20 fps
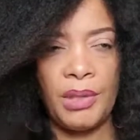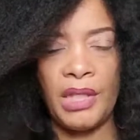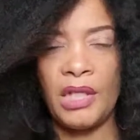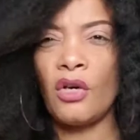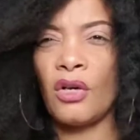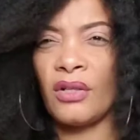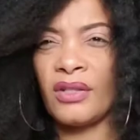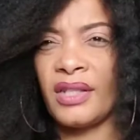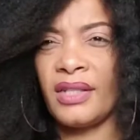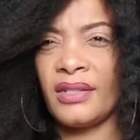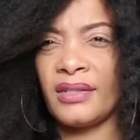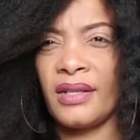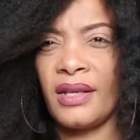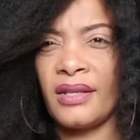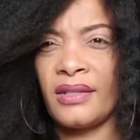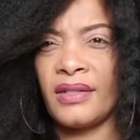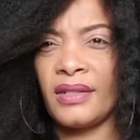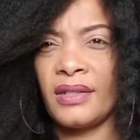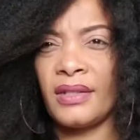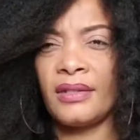to speak
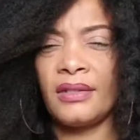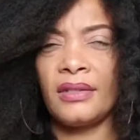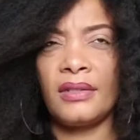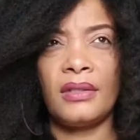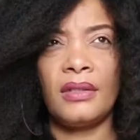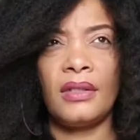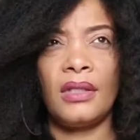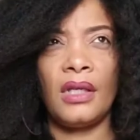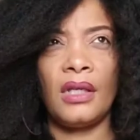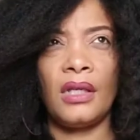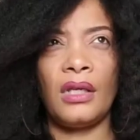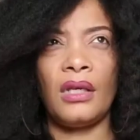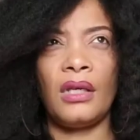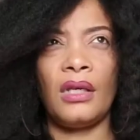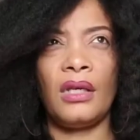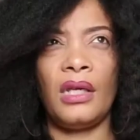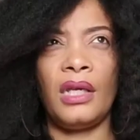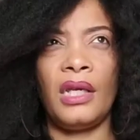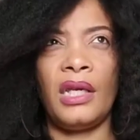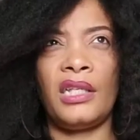on things like this,
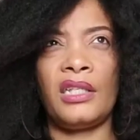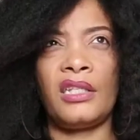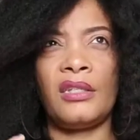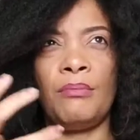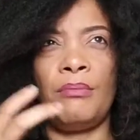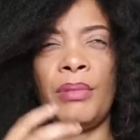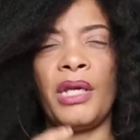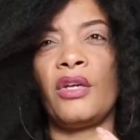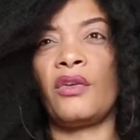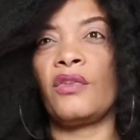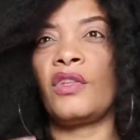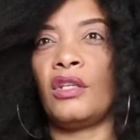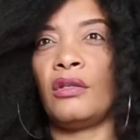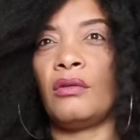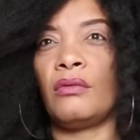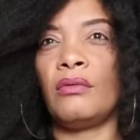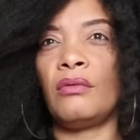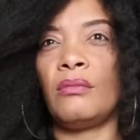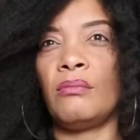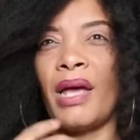it's
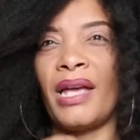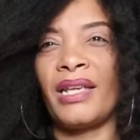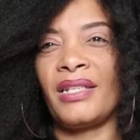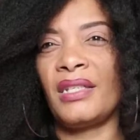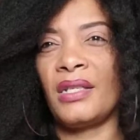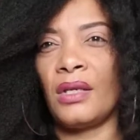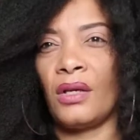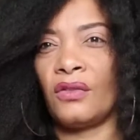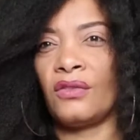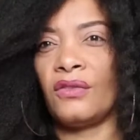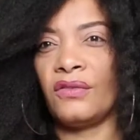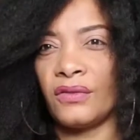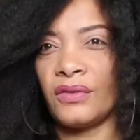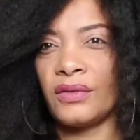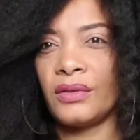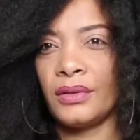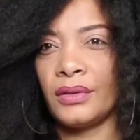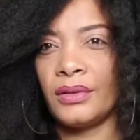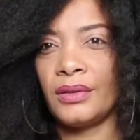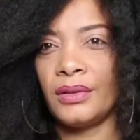bigger than
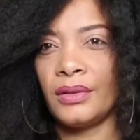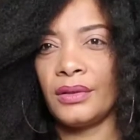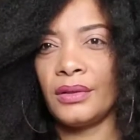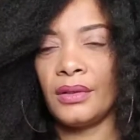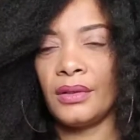myself.